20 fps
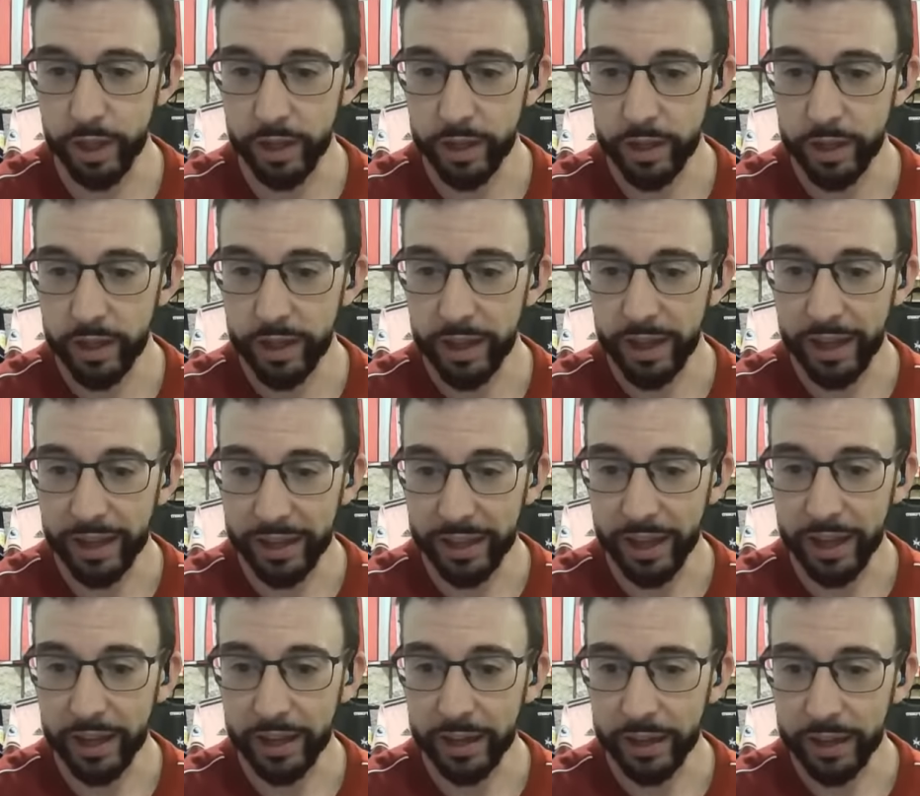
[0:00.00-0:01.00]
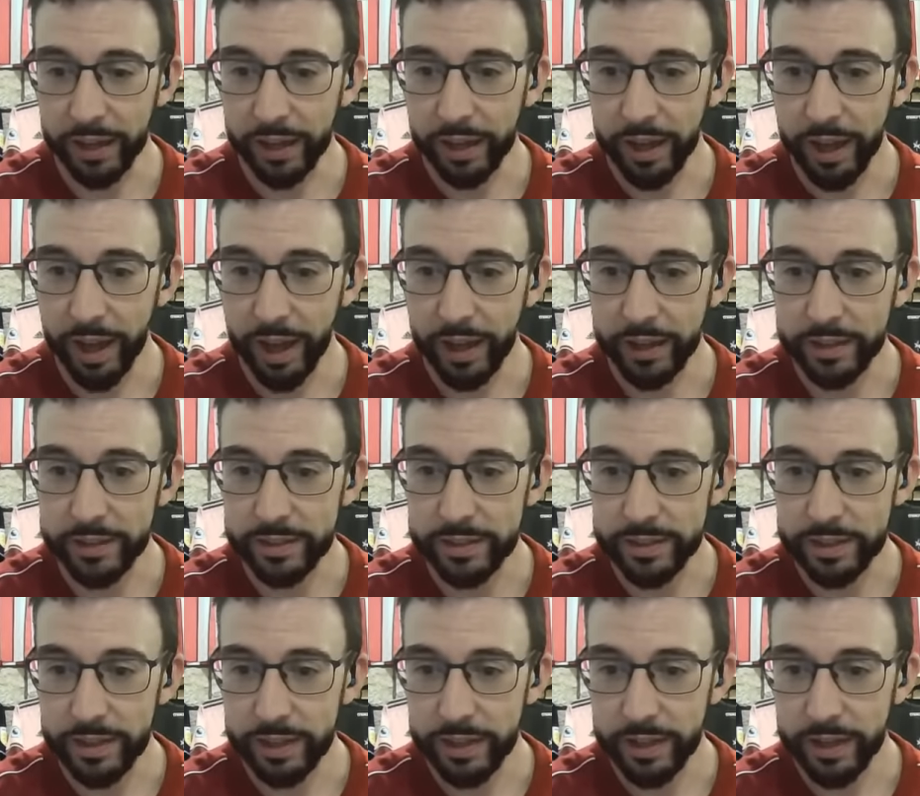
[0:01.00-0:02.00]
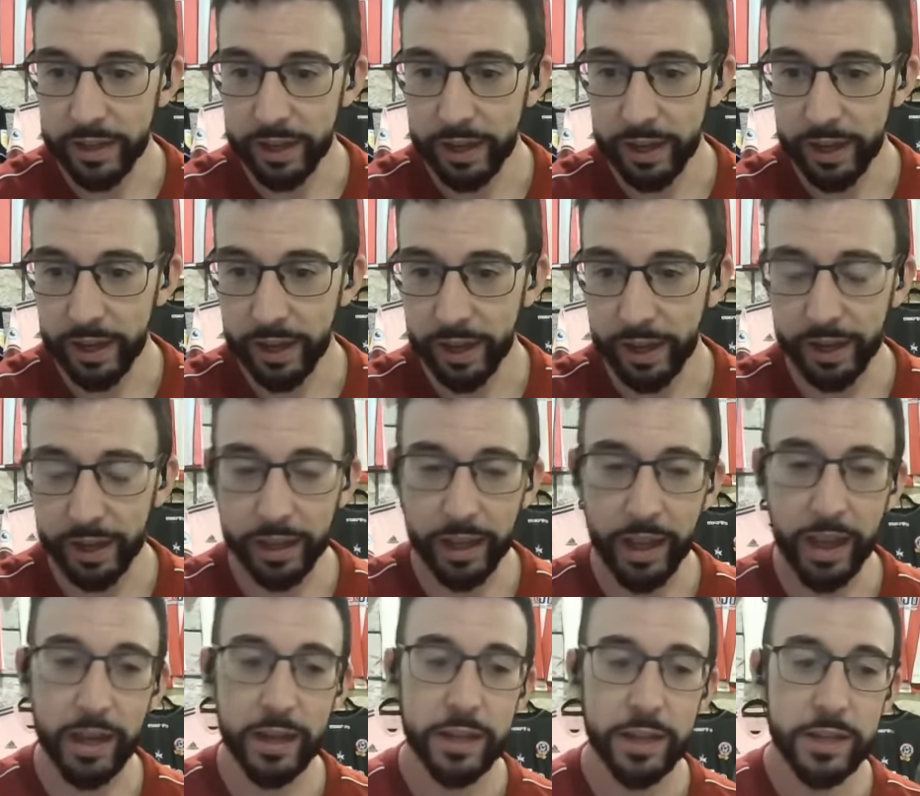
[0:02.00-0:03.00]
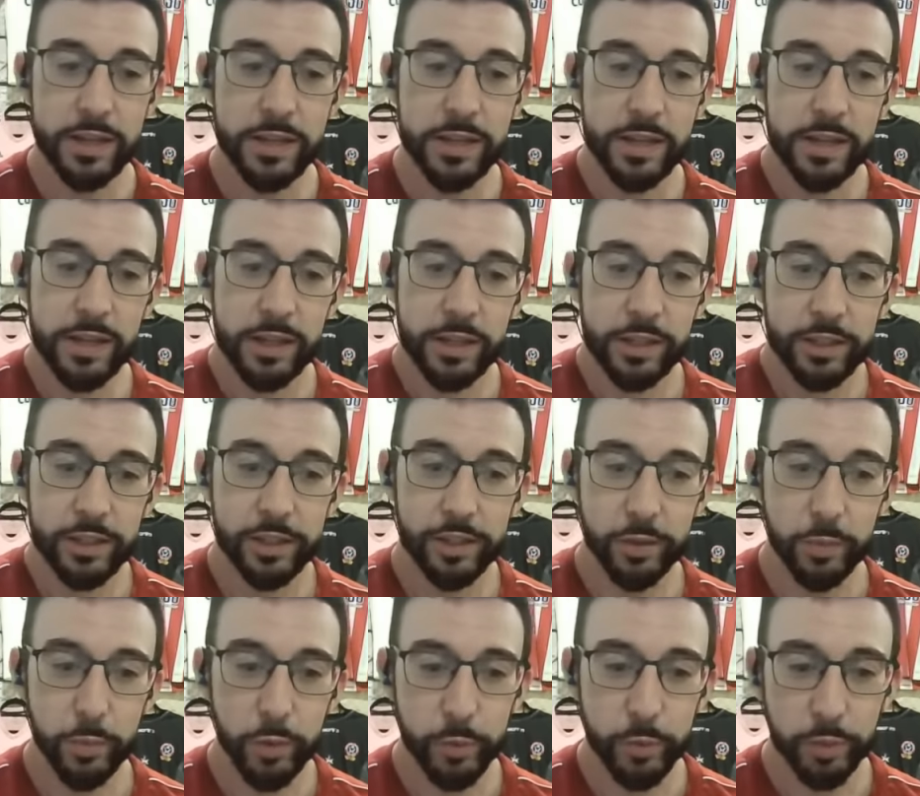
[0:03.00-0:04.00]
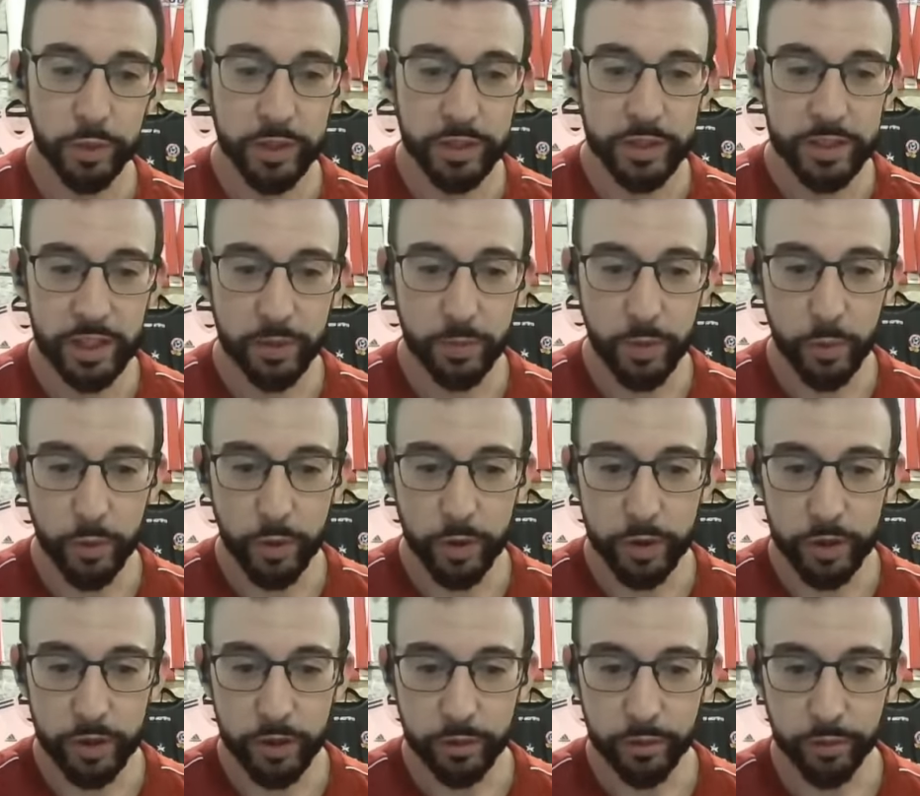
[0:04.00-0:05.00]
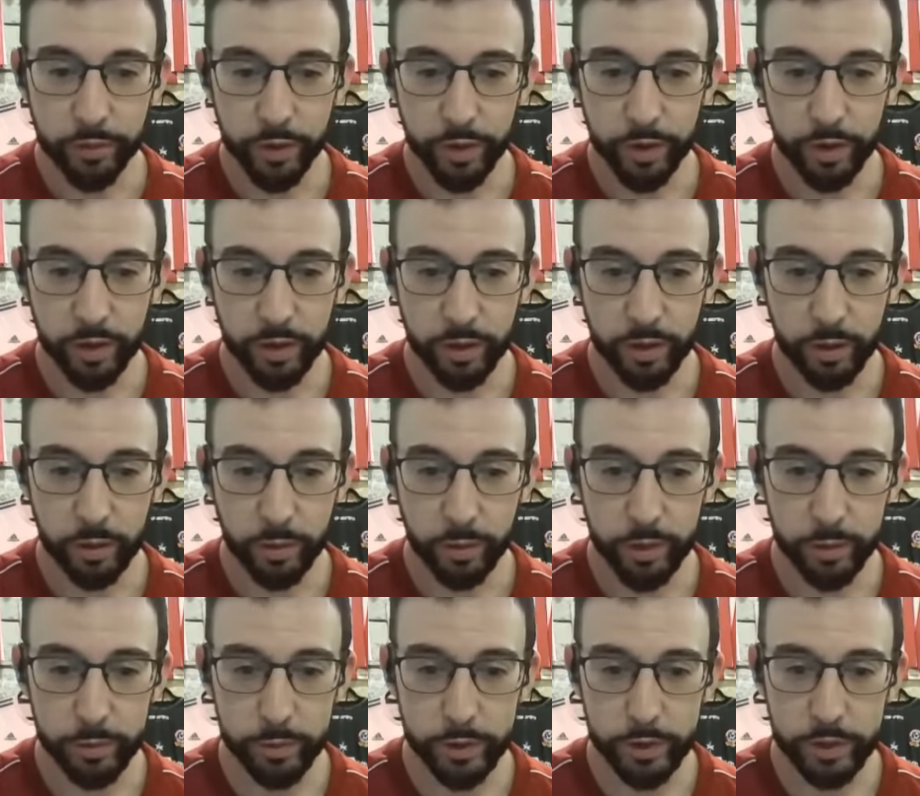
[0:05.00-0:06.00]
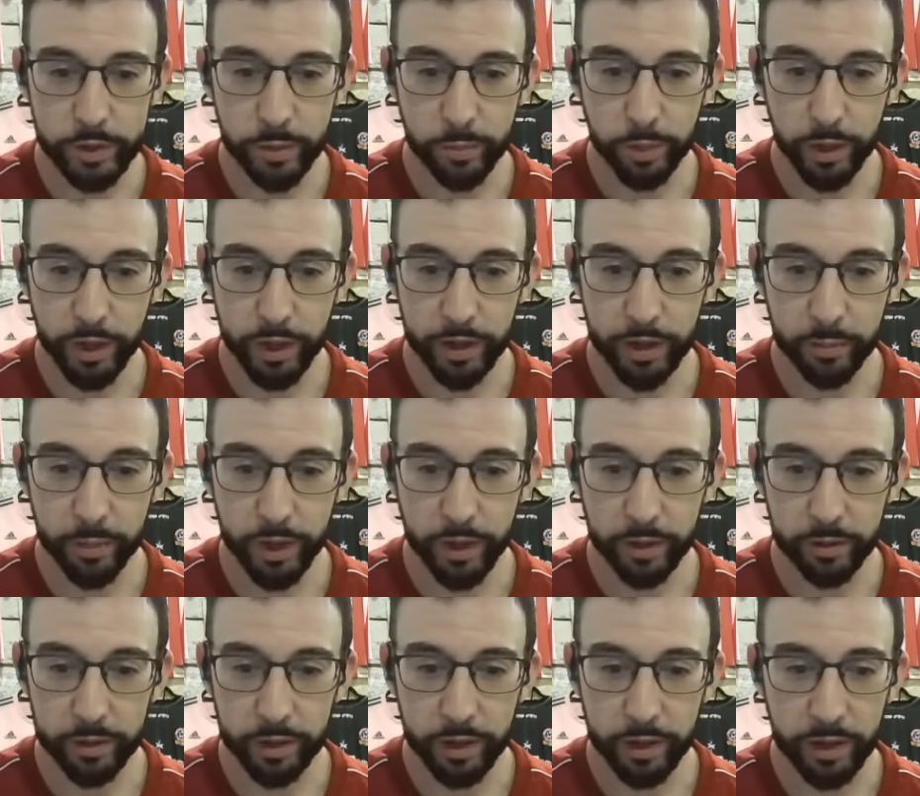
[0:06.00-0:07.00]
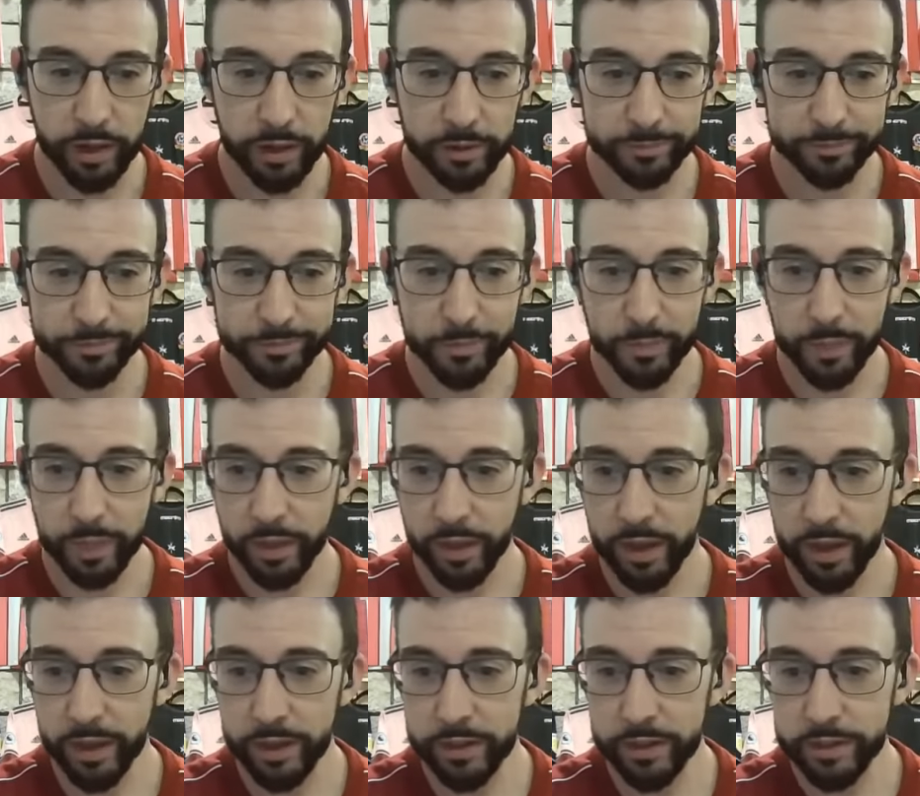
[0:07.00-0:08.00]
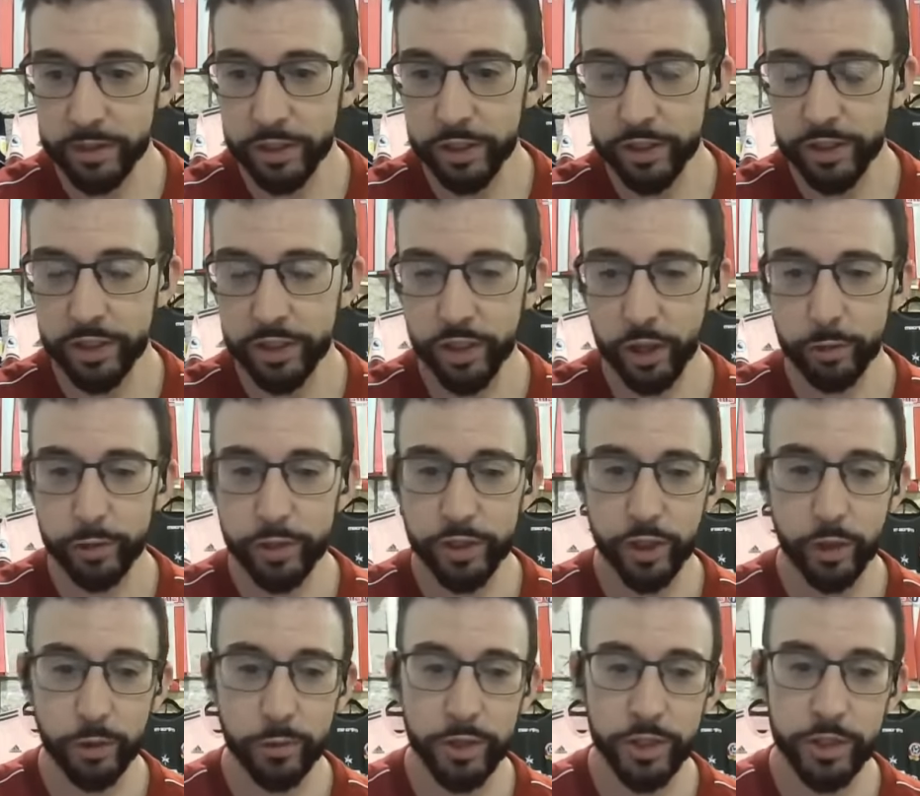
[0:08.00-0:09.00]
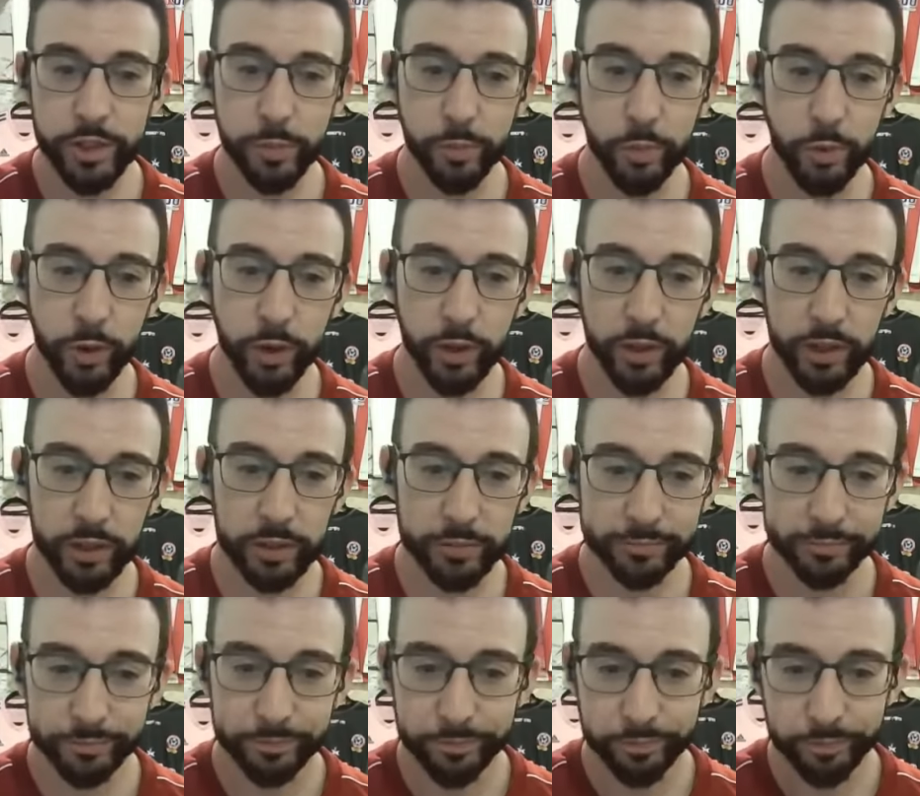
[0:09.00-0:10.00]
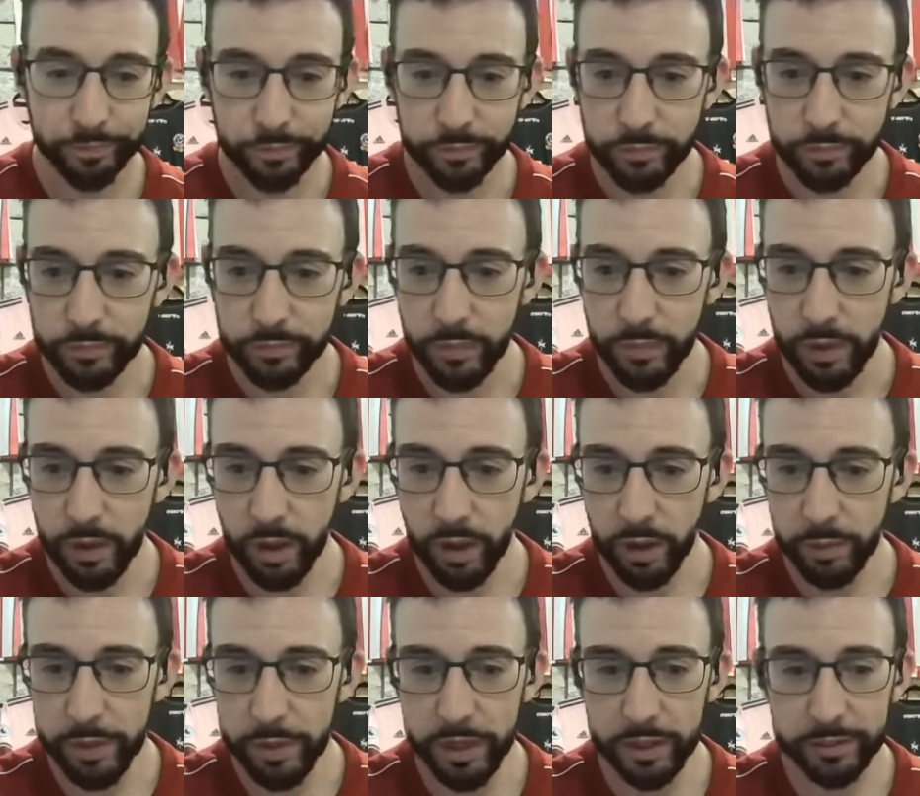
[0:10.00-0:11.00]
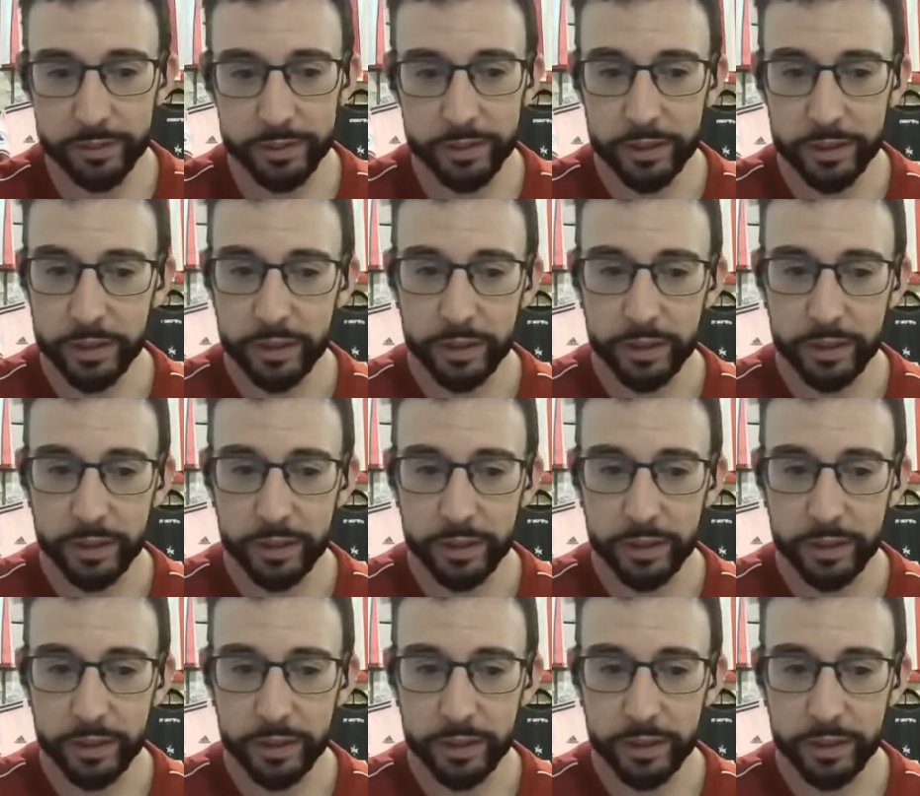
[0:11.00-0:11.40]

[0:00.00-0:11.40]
that again and again. Someone please tell me what on earth we was playing about. Yeah, it's just so disappointing. I mean,